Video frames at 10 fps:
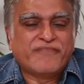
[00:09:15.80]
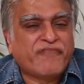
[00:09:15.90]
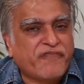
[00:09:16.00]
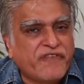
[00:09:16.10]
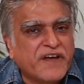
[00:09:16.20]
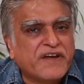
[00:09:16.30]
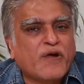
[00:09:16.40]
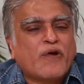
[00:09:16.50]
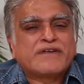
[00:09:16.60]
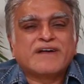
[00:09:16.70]
Fear
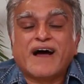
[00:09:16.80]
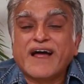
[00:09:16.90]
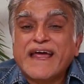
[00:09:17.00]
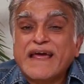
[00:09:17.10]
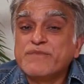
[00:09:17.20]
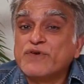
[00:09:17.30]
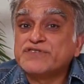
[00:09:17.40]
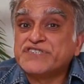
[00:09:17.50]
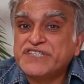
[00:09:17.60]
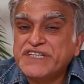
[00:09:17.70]
not, I am
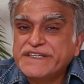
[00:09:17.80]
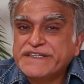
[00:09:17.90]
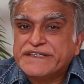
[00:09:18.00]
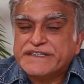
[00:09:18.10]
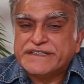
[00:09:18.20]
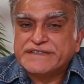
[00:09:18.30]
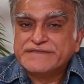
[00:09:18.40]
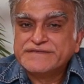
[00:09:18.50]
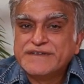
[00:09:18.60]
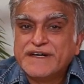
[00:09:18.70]
your shield.
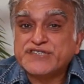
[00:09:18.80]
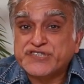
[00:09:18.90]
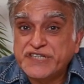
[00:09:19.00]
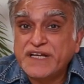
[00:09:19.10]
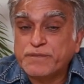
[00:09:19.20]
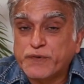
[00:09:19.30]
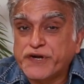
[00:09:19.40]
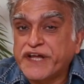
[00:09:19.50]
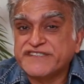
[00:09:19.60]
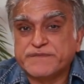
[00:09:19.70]
A shield
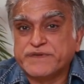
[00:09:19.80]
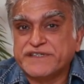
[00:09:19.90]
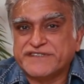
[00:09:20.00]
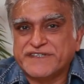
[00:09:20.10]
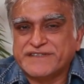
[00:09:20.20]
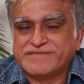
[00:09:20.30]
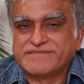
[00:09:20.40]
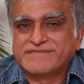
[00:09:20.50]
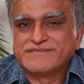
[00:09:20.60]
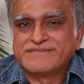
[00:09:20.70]
protects a
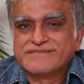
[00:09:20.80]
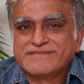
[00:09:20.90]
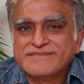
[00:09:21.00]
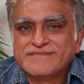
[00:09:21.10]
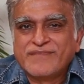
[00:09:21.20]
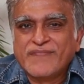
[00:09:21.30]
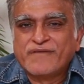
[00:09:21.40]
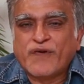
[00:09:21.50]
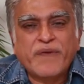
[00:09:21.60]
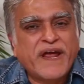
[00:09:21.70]
person
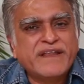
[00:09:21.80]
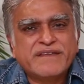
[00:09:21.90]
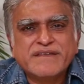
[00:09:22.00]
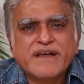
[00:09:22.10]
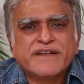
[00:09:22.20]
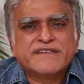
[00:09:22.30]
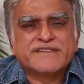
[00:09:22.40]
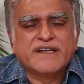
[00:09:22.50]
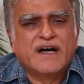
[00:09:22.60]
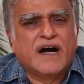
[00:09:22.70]
from anything that
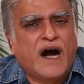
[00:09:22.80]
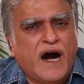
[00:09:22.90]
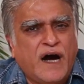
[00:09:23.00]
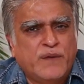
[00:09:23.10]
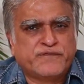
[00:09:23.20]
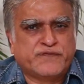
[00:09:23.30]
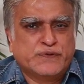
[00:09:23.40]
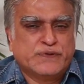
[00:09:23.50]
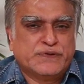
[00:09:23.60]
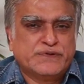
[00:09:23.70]
is harmful.